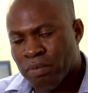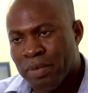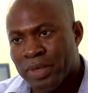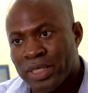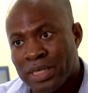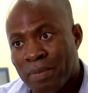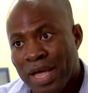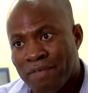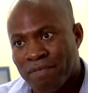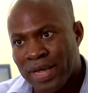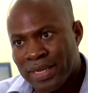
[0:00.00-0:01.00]
maybe some
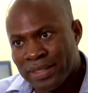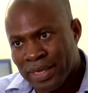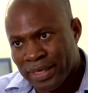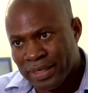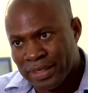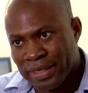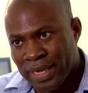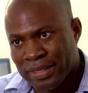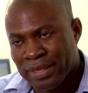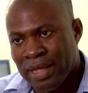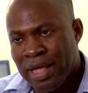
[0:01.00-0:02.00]
advantages
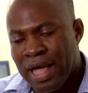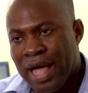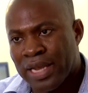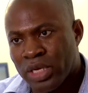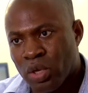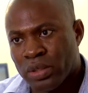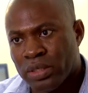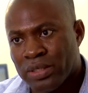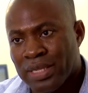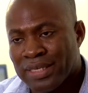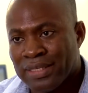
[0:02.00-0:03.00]
that
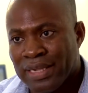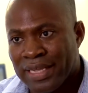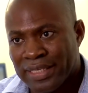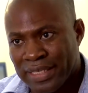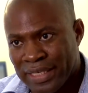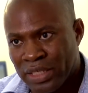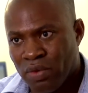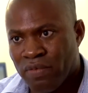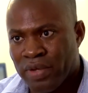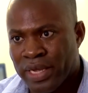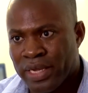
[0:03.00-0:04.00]
doesn't exist over